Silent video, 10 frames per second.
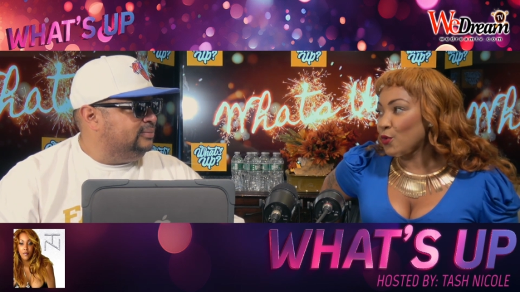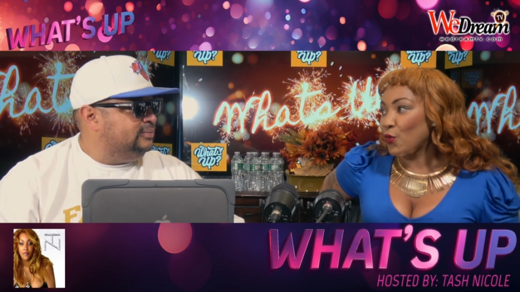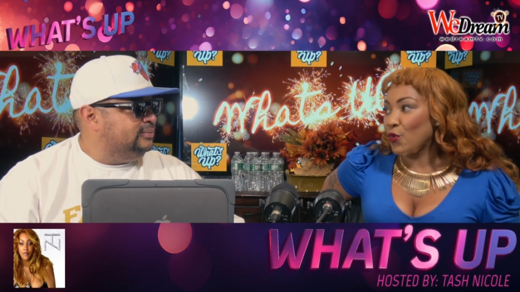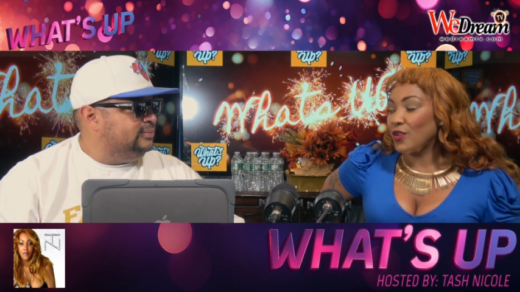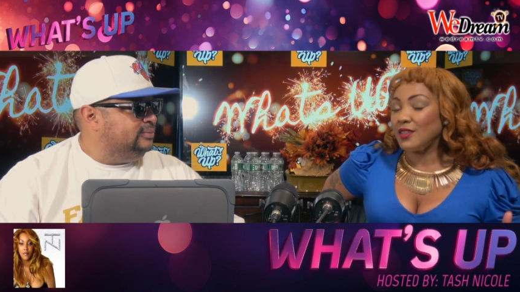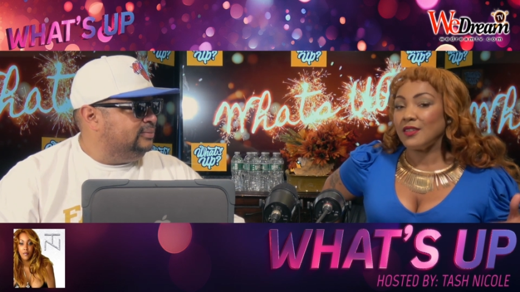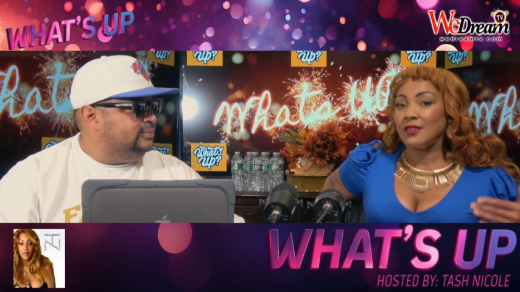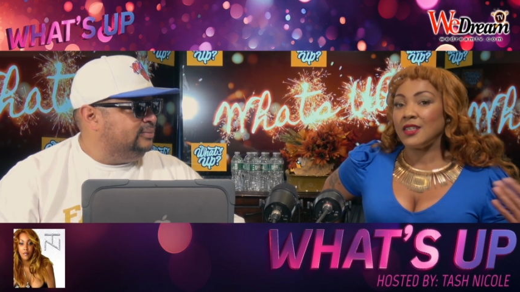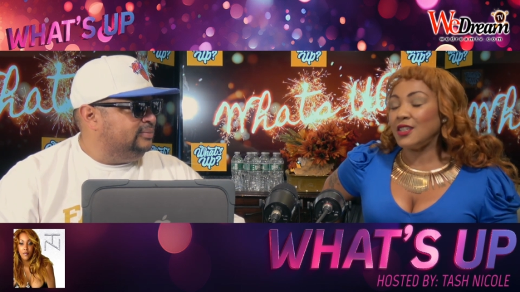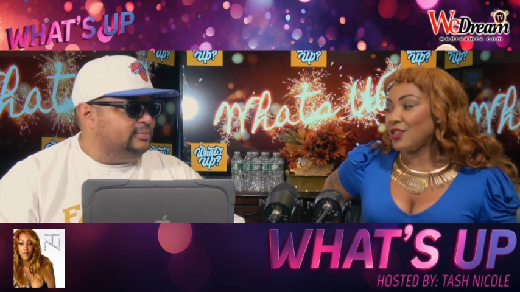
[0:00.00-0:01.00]
Speaker 1: on
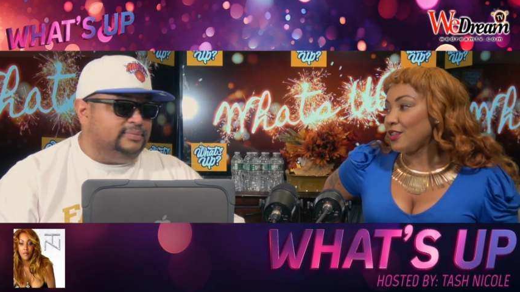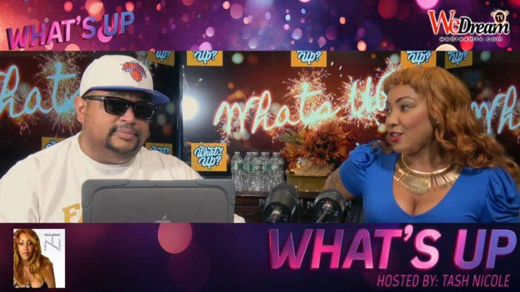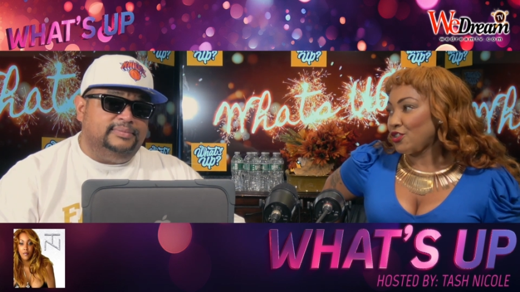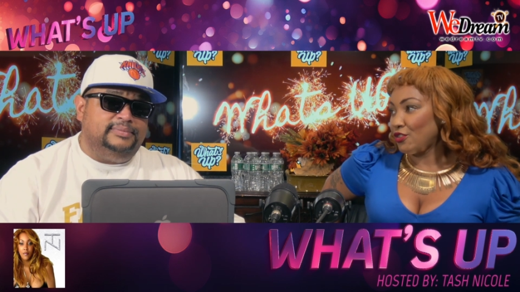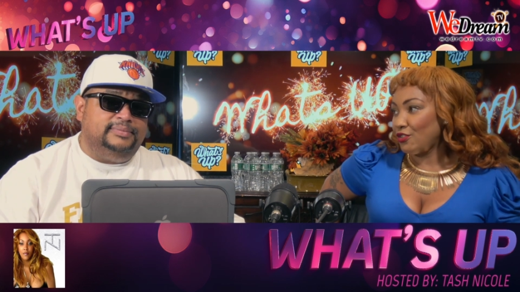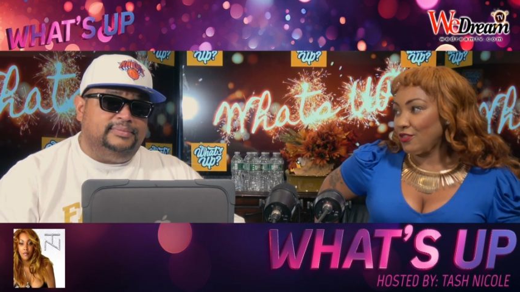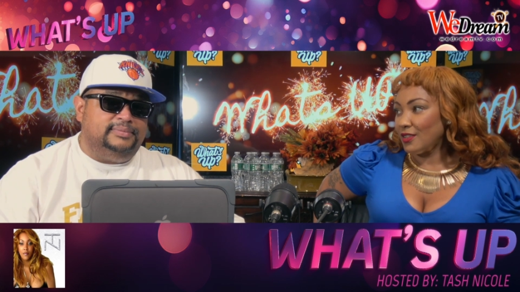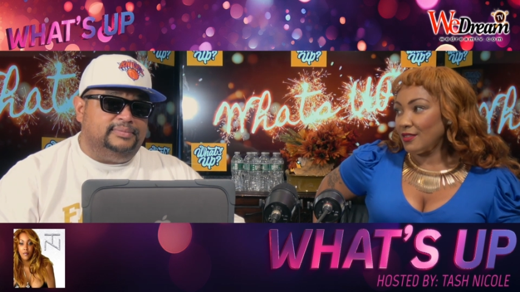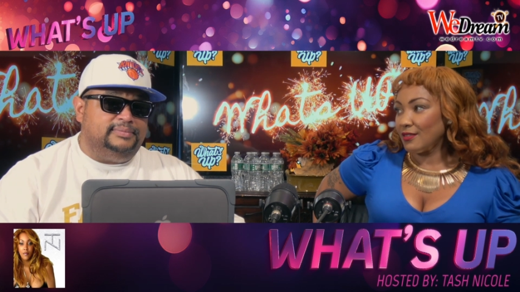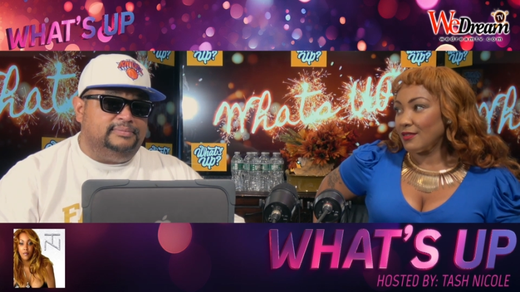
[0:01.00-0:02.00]
teaching their
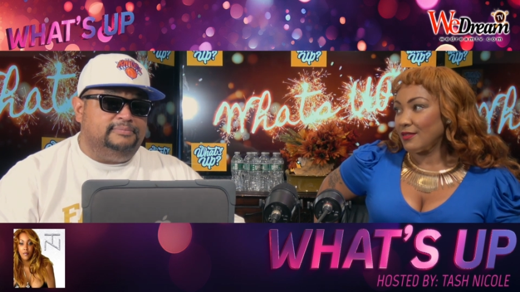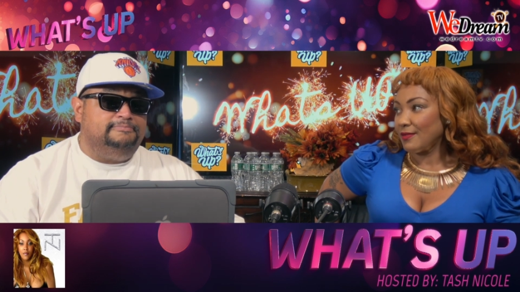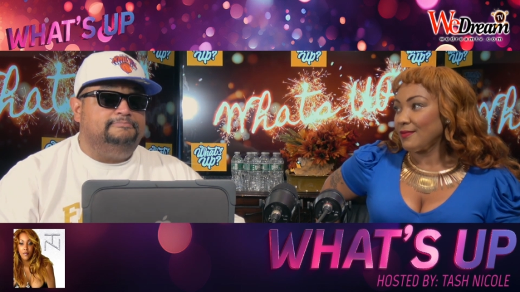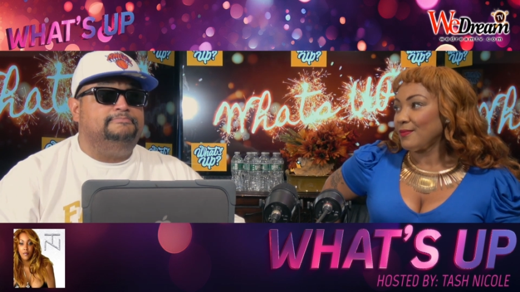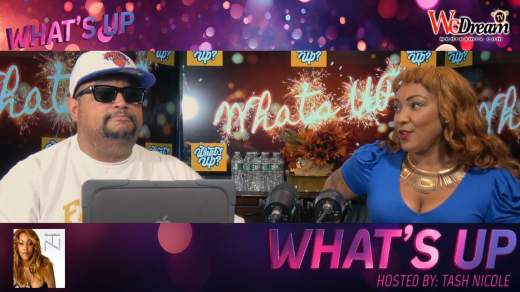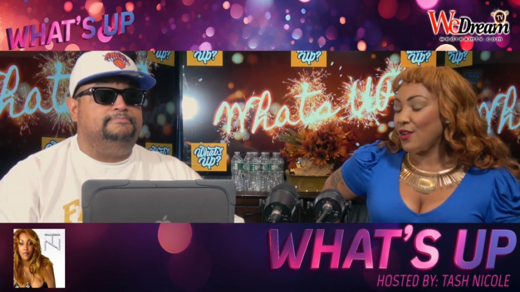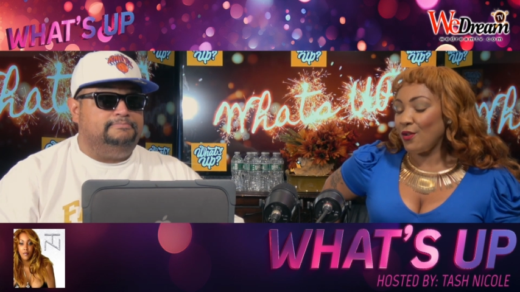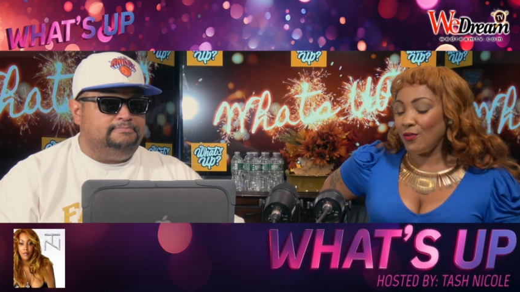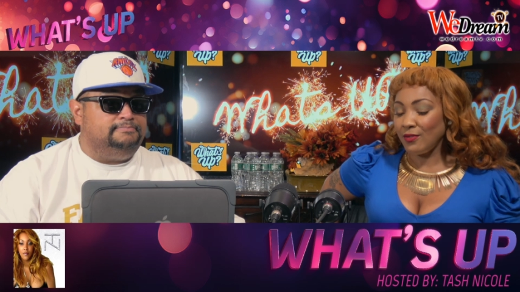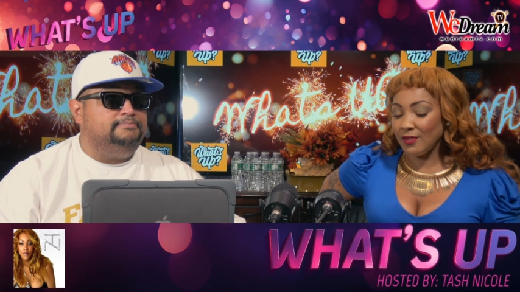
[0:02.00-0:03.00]
children? You
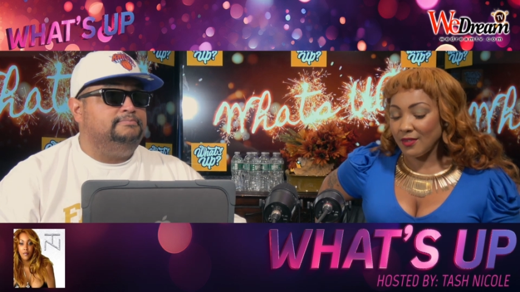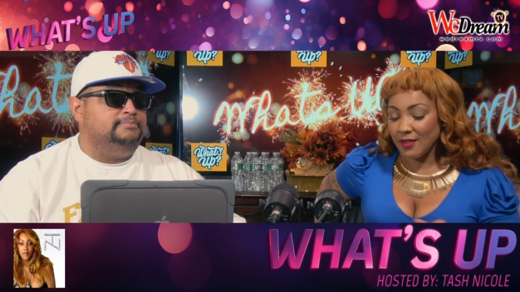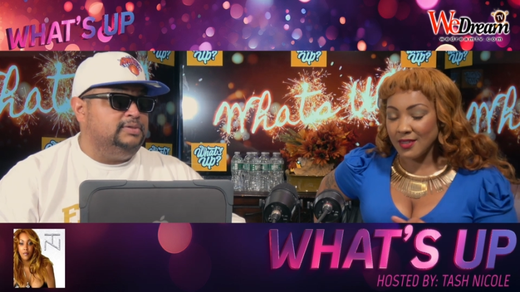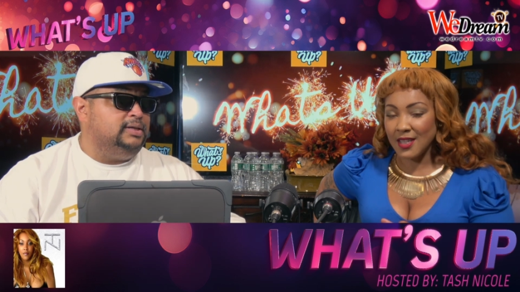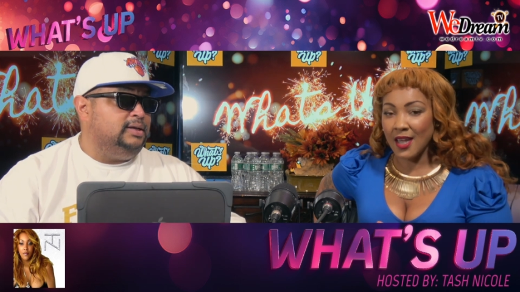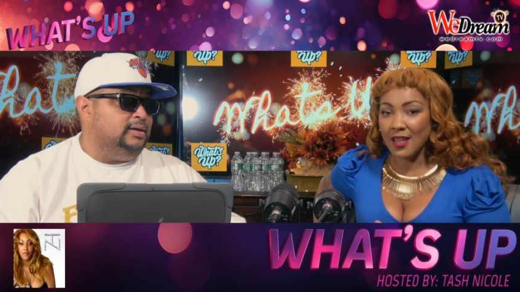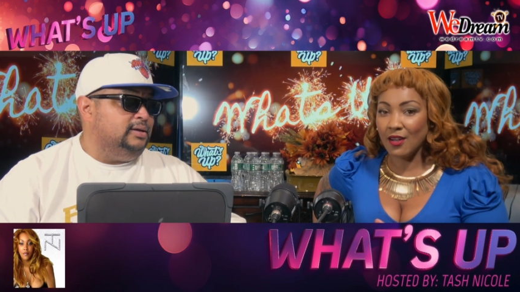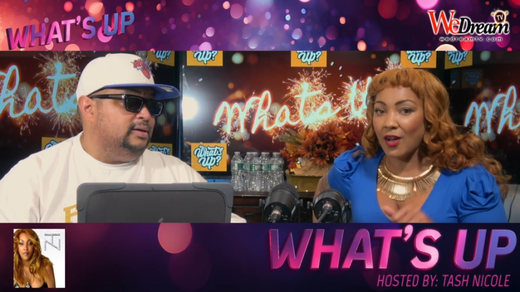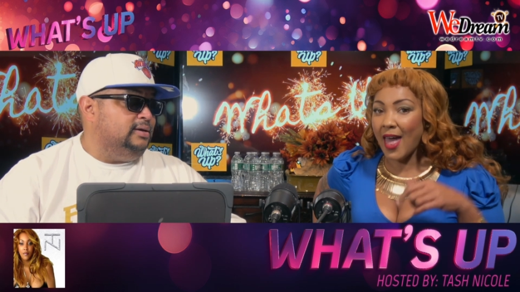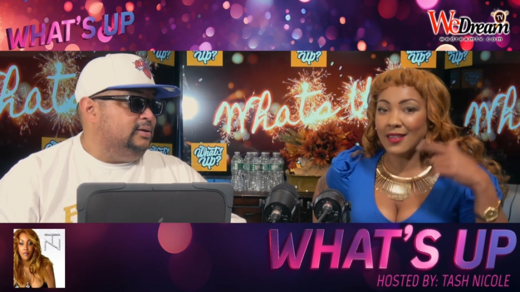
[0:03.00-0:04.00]
know, is that
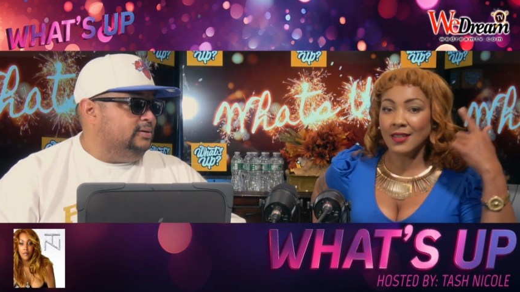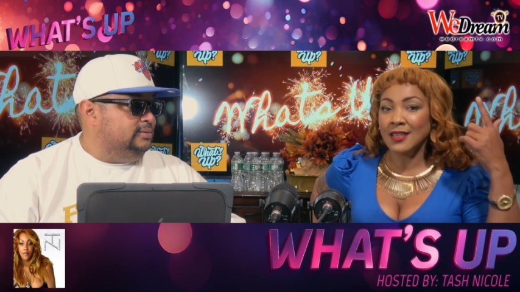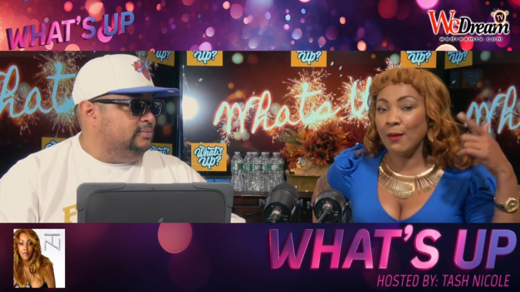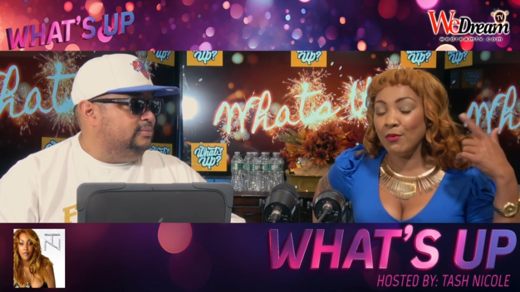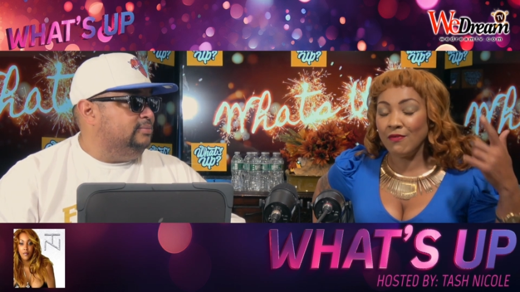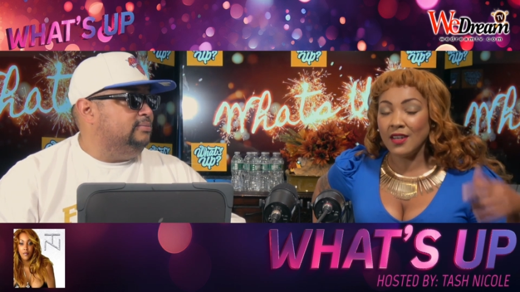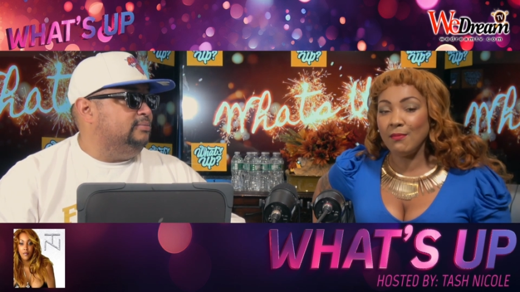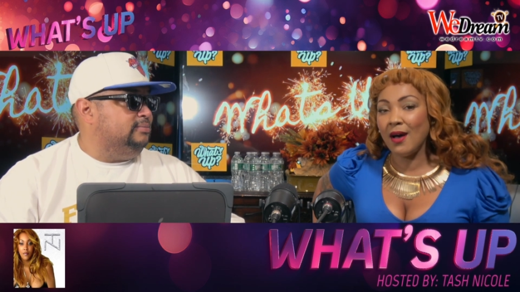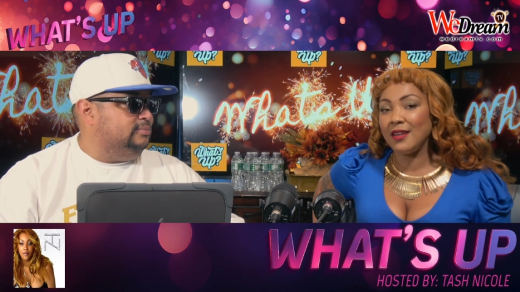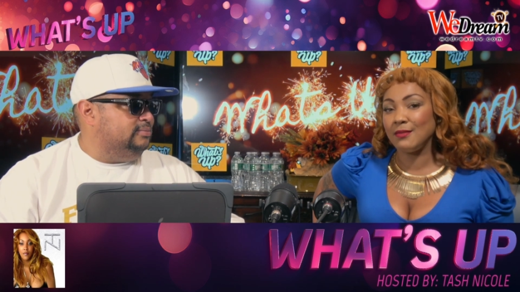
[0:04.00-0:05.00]
at the top of
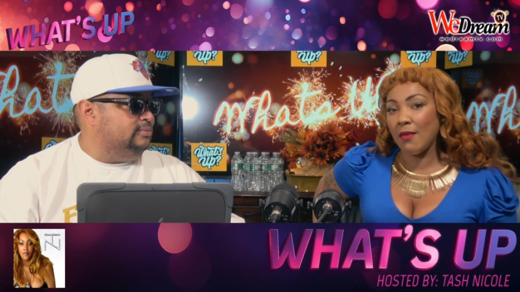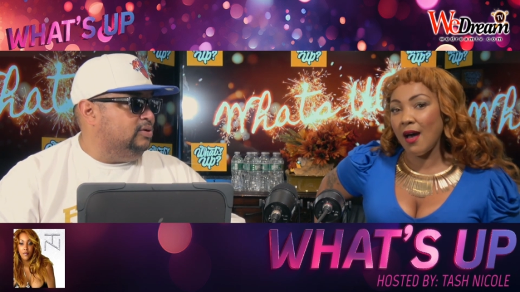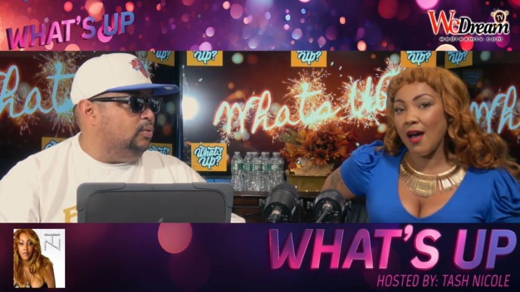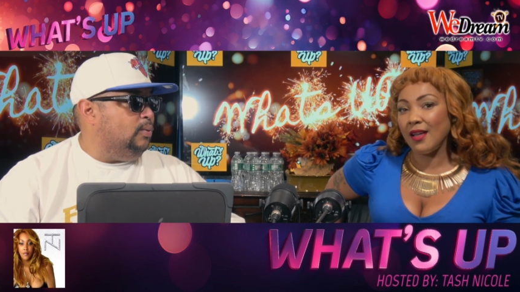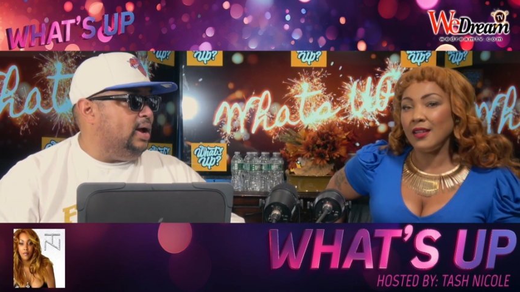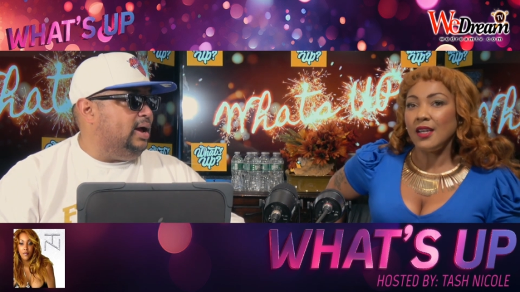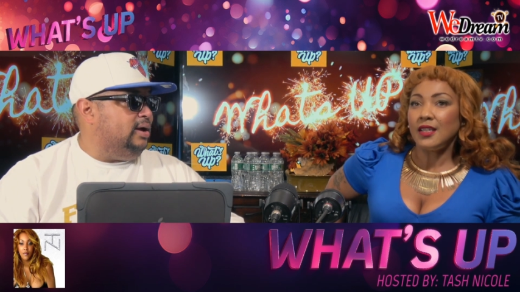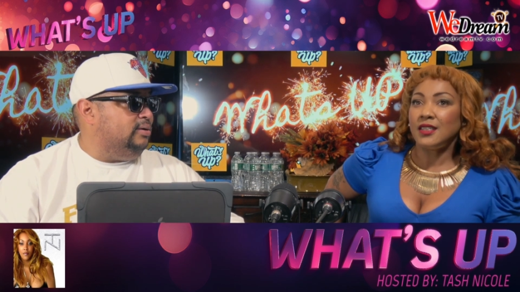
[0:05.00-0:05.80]
anybody's mind?